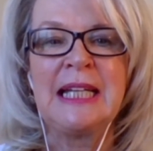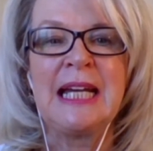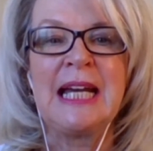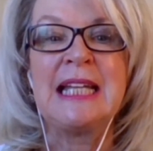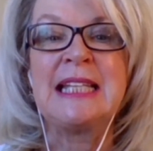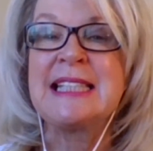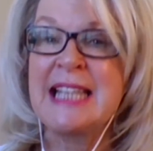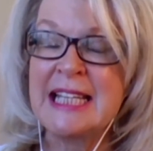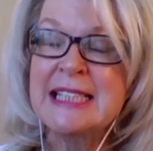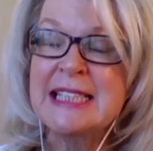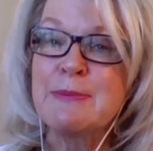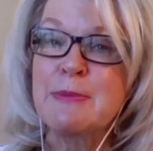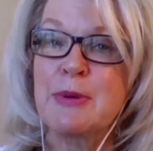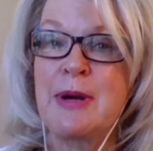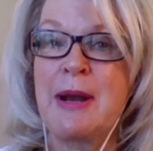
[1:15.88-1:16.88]
and set
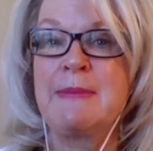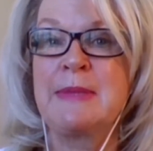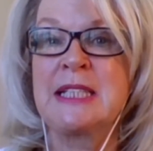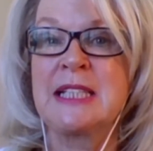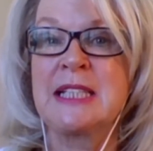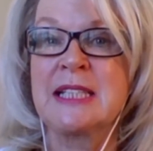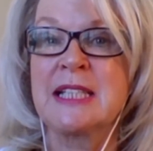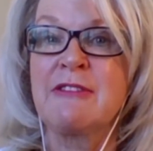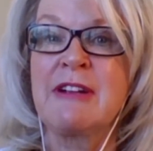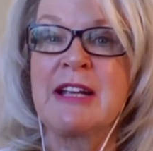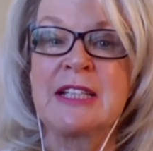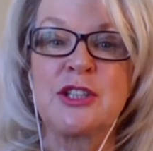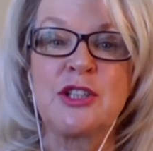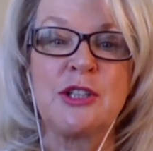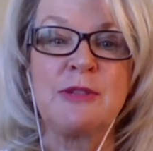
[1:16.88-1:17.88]
some parameters
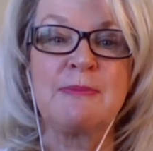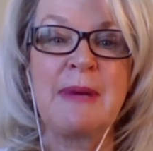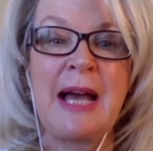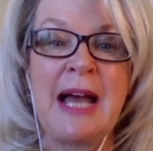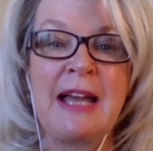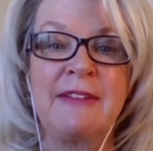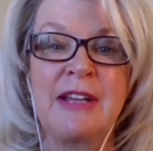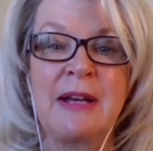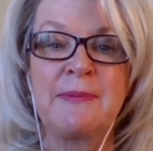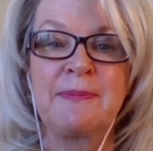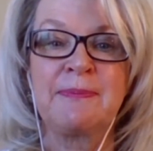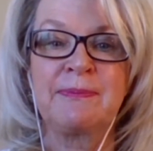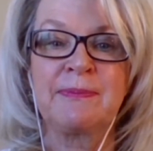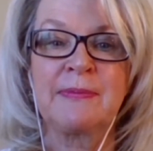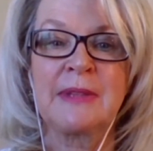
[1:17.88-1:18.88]
around student behaviour.
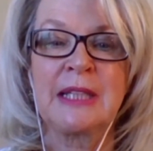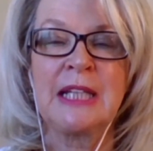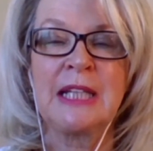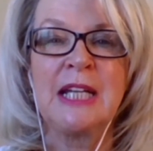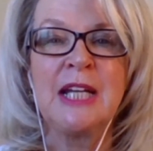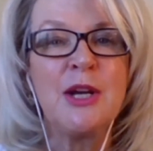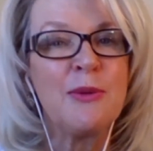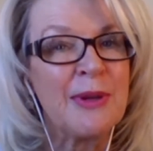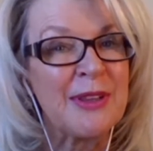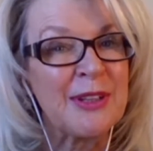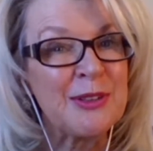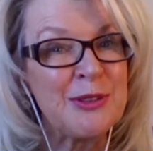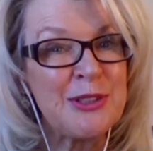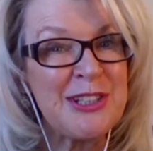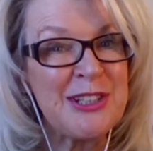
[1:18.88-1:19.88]
Well, the
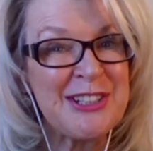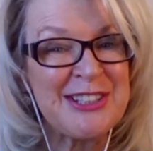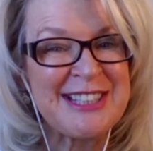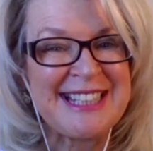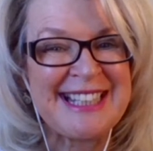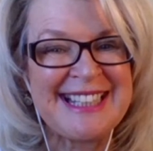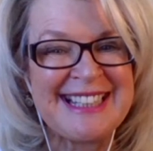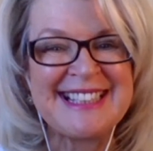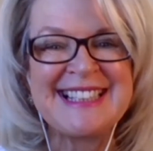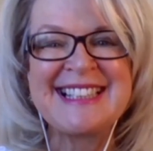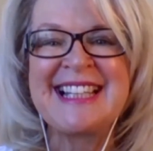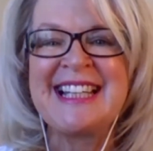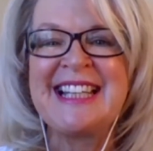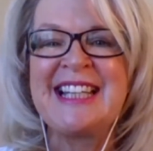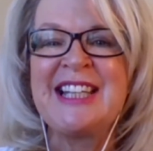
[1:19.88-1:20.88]
good news
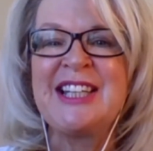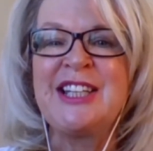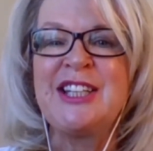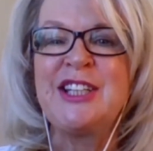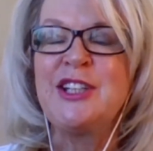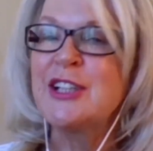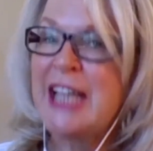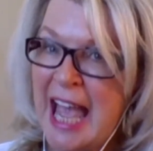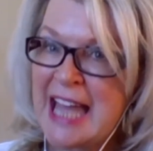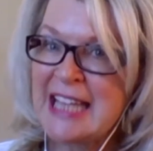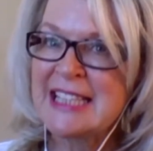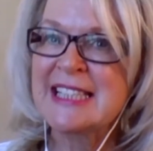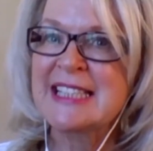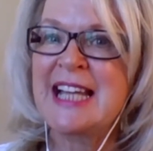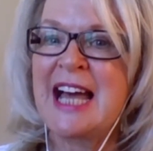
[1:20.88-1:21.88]
is you
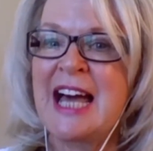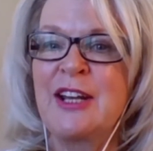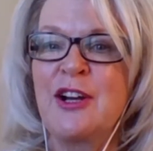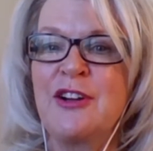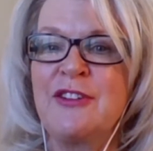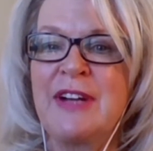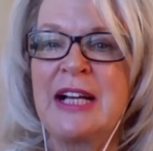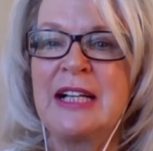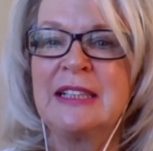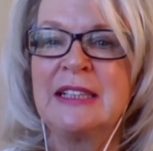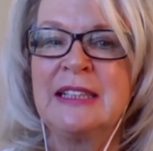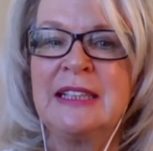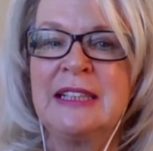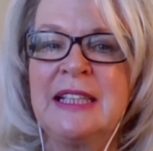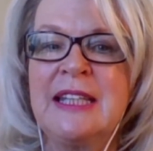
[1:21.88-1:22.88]
can start over.
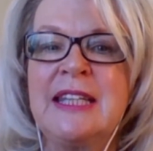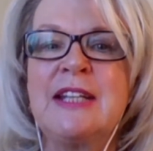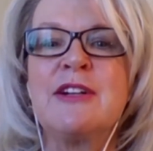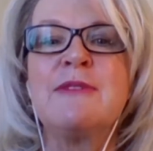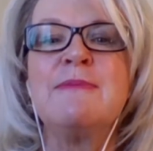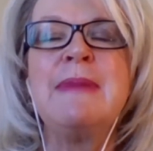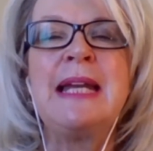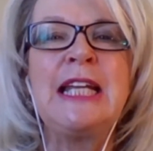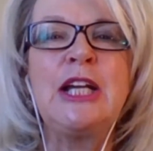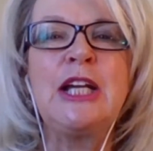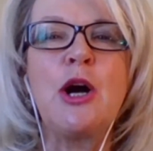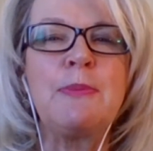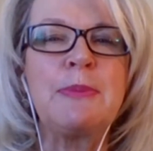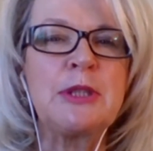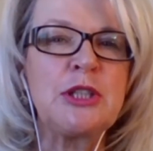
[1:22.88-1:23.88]
There are many
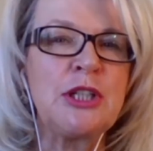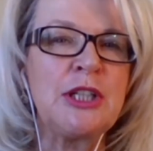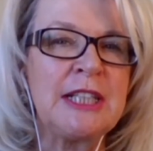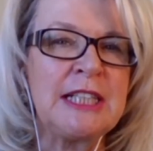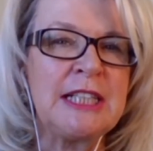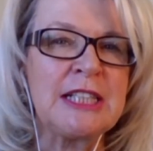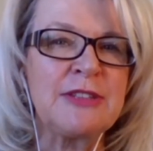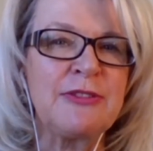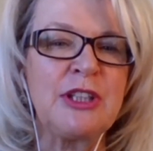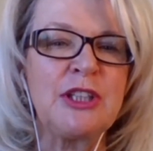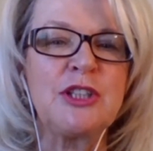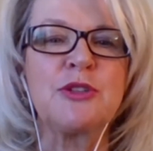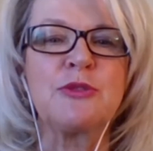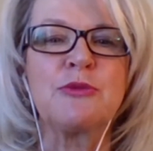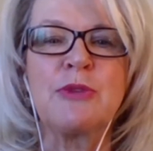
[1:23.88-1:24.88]
opportunities for you
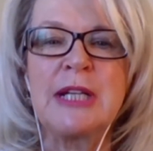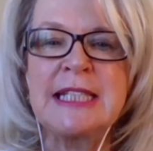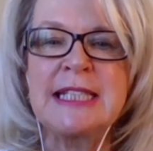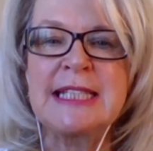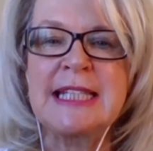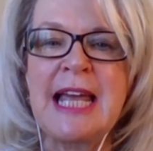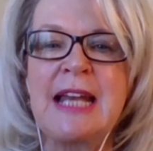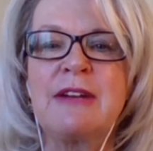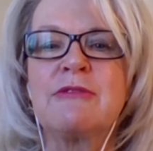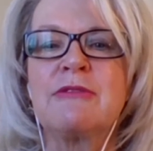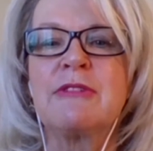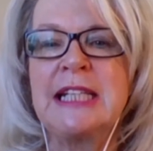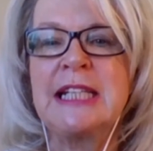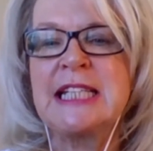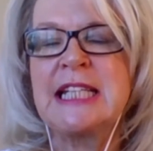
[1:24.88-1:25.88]
to reset,
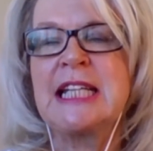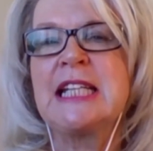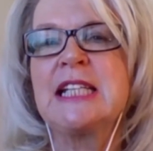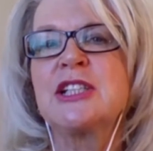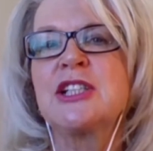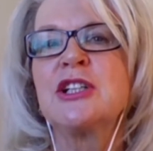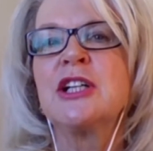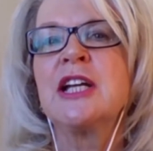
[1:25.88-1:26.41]
reteach,